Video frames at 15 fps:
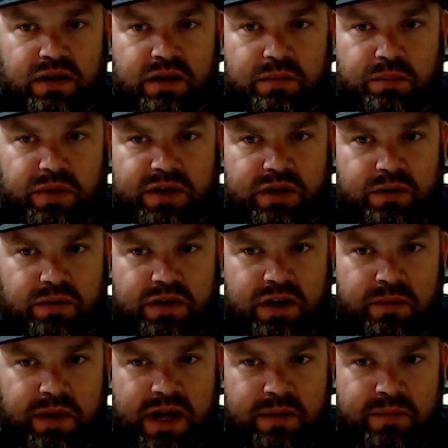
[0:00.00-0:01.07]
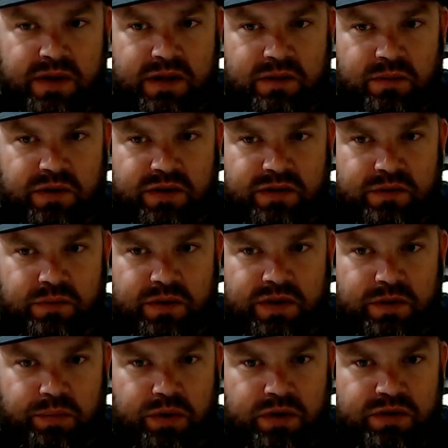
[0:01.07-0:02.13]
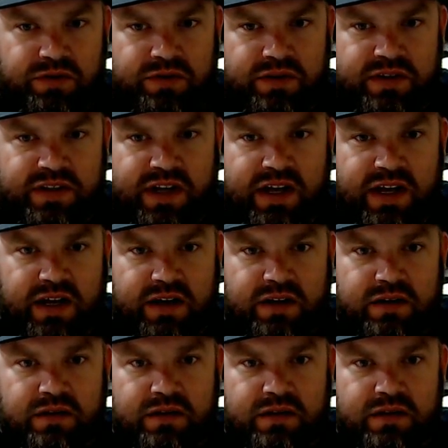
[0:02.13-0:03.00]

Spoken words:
But don't come at me with a personal attack.